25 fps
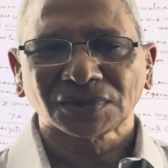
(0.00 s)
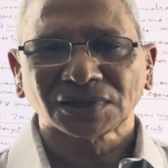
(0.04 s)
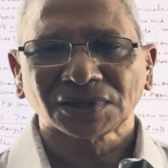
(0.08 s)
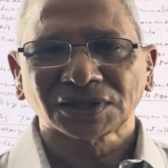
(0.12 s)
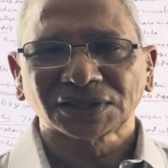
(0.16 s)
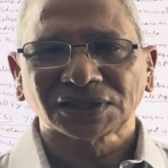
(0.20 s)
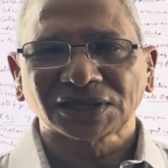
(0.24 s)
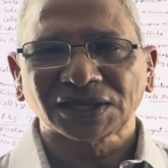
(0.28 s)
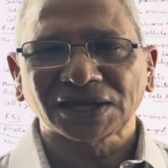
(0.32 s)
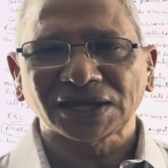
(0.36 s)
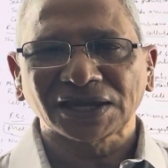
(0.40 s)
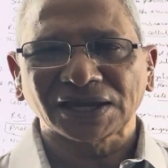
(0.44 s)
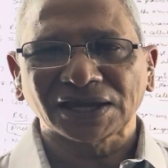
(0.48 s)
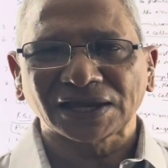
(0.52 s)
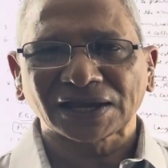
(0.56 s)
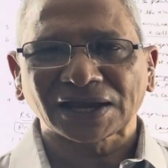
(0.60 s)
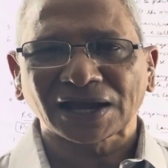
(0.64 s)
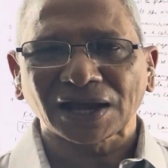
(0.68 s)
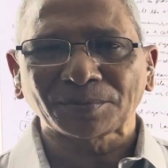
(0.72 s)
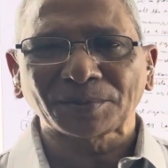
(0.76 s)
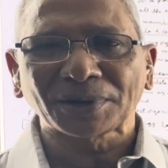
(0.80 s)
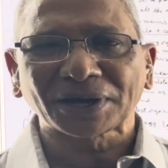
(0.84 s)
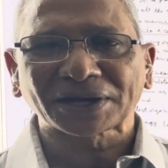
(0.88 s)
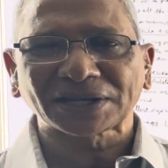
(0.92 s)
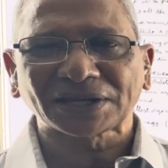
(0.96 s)
they
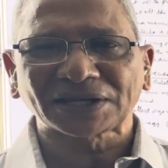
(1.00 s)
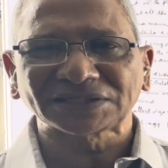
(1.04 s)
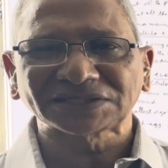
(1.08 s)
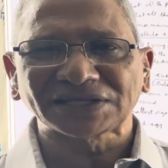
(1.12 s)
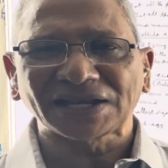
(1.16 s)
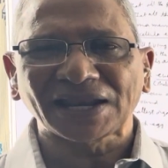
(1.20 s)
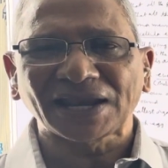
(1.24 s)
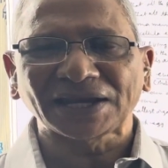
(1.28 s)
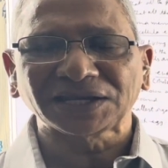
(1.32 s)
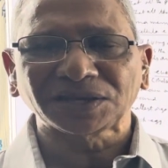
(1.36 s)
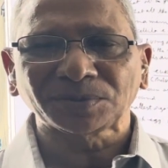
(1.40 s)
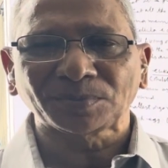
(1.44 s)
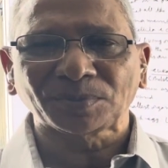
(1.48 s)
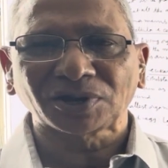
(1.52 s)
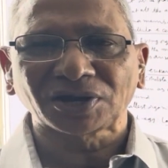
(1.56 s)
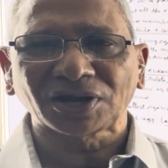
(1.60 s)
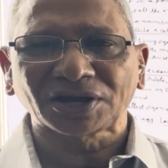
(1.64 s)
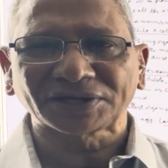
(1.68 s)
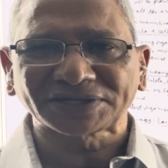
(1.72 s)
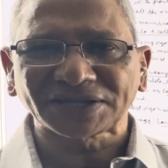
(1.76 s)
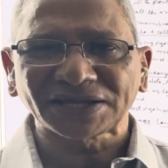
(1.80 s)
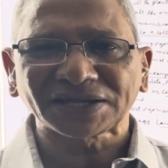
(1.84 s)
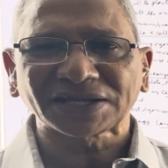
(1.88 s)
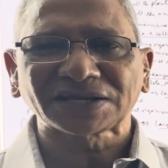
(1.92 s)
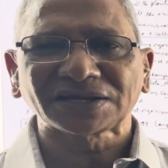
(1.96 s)
come across an
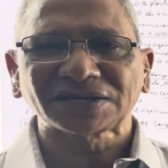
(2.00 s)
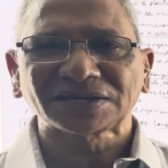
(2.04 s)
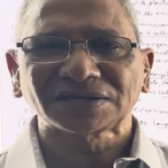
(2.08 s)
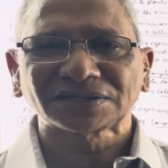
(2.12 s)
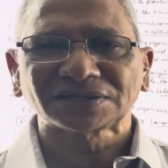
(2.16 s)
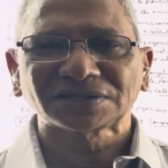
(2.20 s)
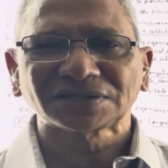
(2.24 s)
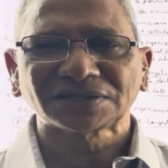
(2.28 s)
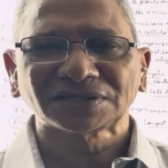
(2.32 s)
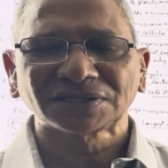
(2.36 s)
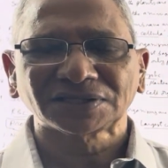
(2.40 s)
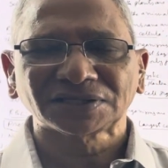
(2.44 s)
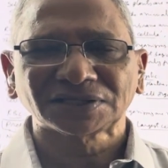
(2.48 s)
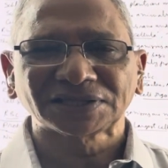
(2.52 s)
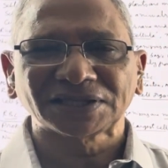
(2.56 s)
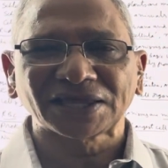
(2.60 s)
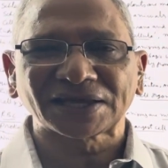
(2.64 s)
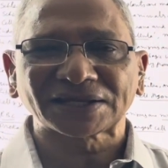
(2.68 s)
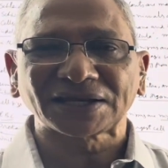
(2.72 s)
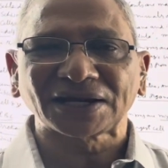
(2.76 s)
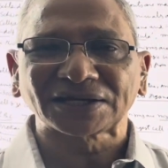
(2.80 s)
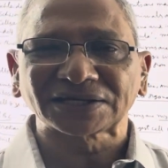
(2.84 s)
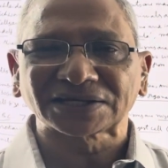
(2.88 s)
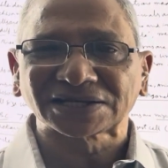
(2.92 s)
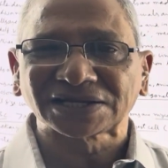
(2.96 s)
antibiotic, they are
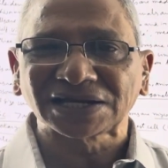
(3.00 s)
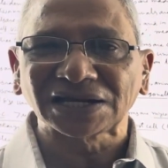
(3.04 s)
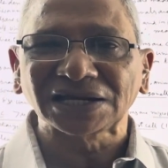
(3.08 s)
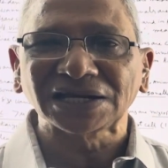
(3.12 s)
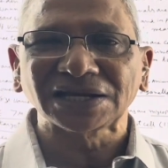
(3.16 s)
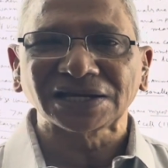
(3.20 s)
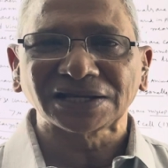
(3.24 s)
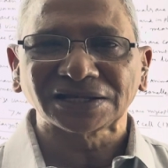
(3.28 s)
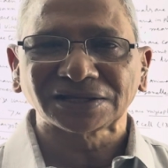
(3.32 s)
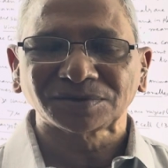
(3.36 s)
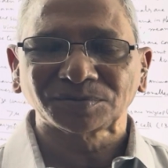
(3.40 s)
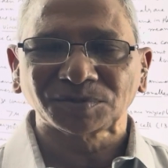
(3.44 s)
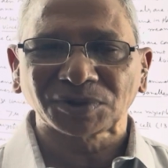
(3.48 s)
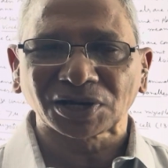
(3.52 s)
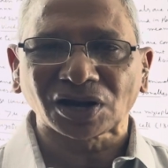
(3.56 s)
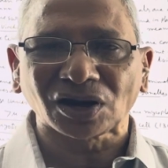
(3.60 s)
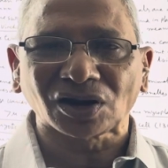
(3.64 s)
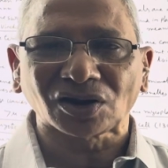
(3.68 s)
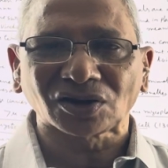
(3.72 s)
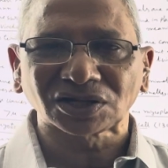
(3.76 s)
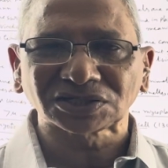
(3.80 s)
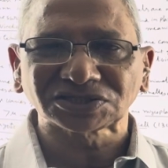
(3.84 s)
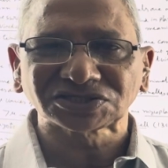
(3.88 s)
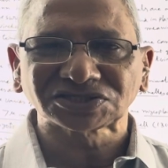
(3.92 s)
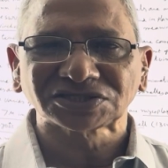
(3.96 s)
not killed
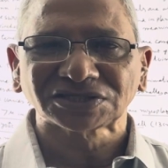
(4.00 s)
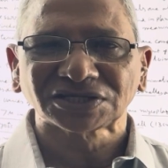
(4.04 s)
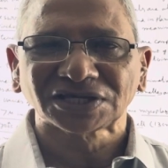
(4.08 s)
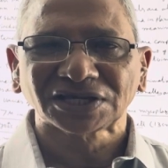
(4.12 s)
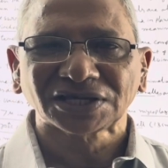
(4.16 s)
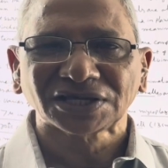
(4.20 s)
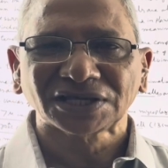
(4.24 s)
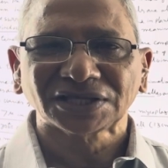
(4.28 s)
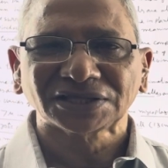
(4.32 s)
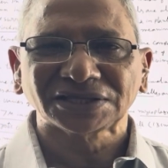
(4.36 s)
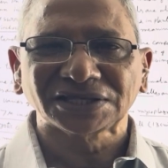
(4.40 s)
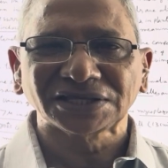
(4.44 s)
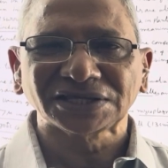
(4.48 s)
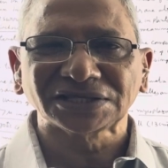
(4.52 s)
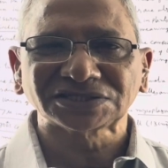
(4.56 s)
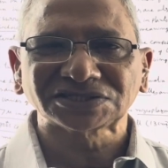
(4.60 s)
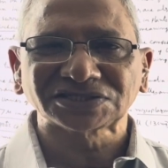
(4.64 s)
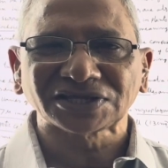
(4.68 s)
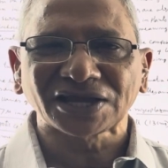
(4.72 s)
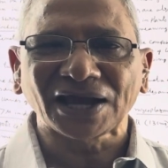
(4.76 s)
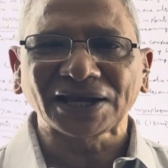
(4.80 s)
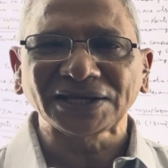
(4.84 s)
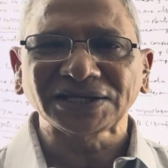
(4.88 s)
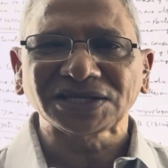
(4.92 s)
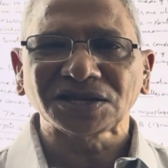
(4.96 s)
because these
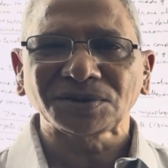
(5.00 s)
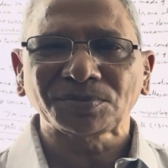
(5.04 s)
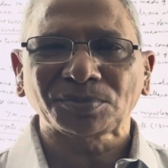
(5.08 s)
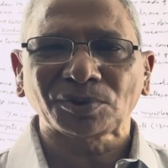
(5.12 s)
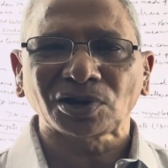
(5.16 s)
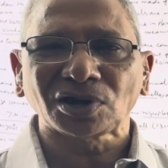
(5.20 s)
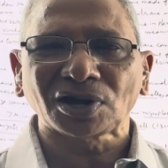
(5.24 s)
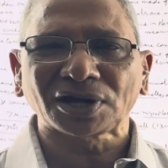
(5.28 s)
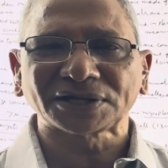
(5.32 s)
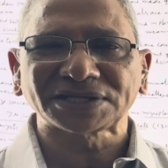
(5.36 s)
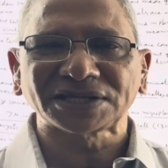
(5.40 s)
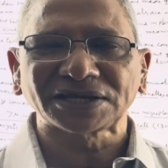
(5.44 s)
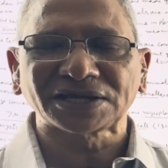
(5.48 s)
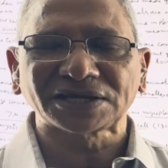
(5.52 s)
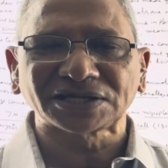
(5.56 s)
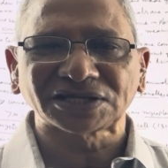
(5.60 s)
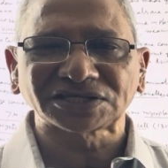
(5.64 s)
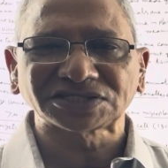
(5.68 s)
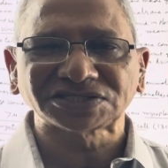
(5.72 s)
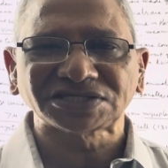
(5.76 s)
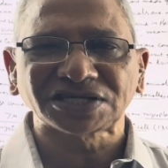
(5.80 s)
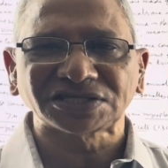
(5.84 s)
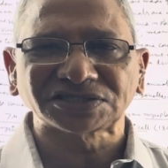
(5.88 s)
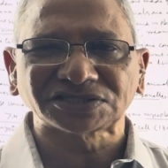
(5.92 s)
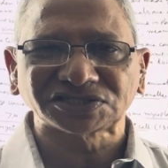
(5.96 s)
antibiotic
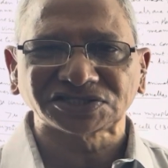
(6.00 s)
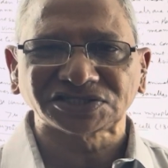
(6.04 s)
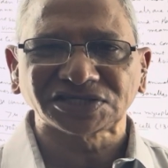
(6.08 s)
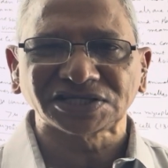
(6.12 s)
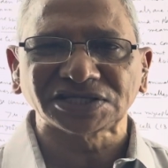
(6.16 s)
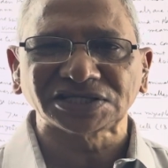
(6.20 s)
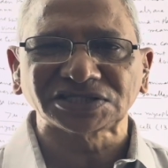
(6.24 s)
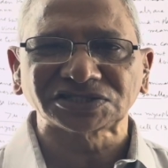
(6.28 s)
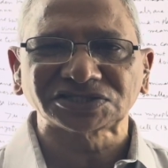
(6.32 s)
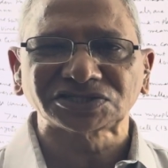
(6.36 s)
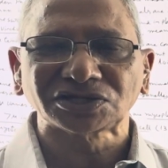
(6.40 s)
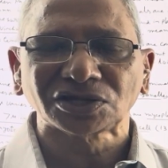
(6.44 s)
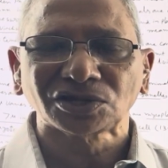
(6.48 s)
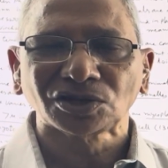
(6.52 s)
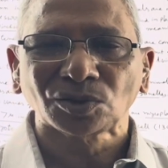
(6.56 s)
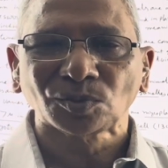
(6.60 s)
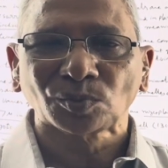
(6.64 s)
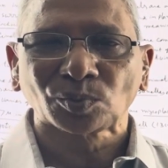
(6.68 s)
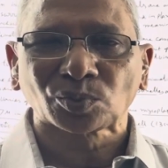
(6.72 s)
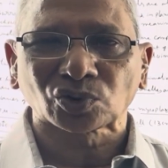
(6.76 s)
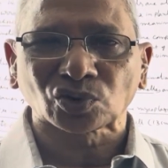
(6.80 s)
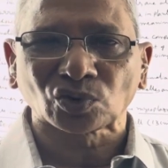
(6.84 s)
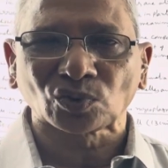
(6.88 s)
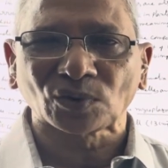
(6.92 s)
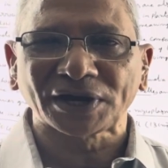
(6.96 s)
resistant genes
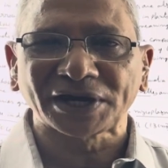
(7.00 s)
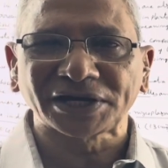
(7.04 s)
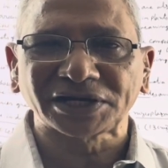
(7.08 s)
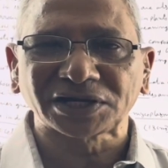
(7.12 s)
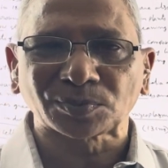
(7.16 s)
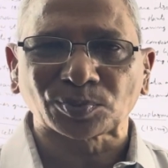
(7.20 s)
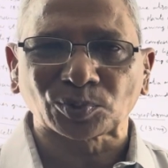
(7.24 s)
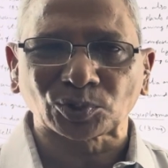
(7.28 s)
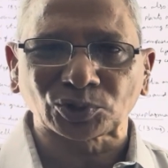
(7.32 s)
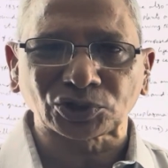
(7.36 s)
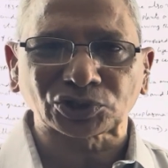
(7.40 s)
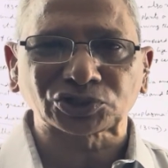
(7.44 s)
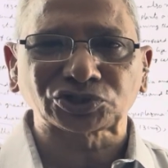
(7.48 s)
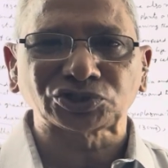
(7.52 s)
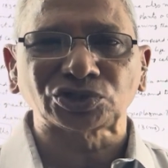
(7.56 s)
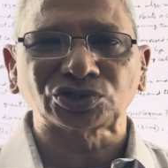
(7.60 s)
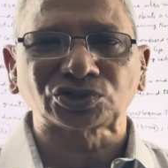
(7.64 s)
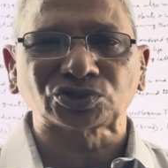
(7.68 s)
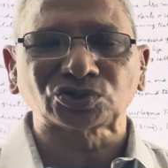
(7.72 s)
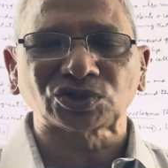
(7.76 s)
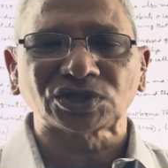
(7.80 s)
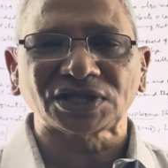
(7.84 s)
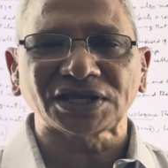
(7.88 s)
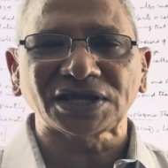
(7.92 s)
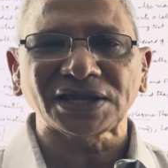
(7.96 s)
provide protection
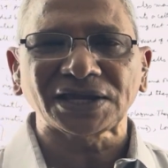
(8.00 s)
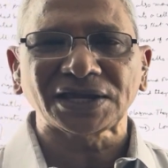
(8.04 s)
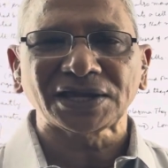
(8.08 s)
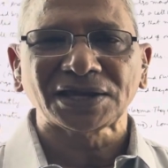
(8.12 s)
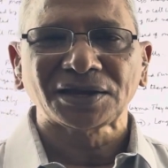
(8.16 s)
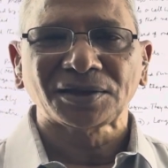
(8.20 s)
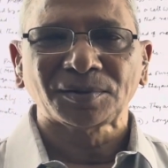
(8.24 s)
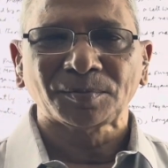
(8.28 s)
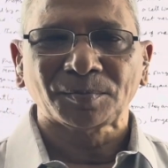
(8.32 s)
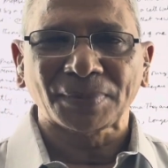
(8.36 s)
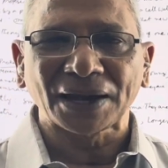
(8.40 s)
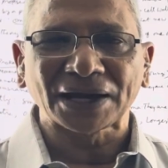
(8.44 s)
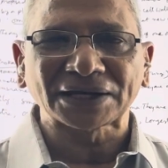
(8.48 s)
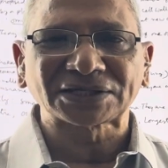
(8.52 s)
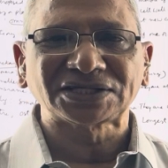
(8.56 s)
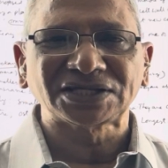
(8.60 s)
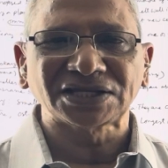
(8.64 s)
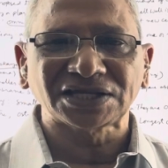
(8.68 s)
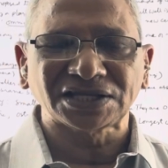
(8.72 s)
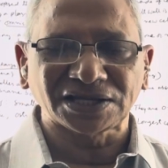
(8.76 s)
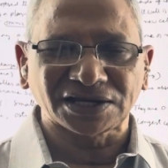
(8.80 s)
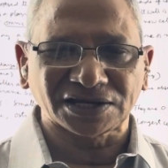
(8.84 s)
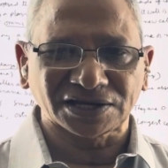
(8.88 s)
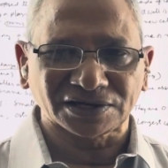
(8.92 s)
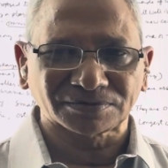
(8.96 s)
to the
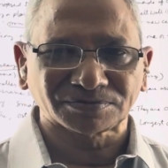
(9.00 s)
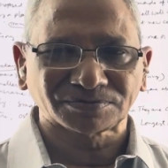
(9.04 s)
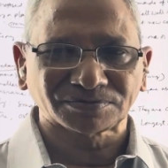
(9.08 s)
bacteria.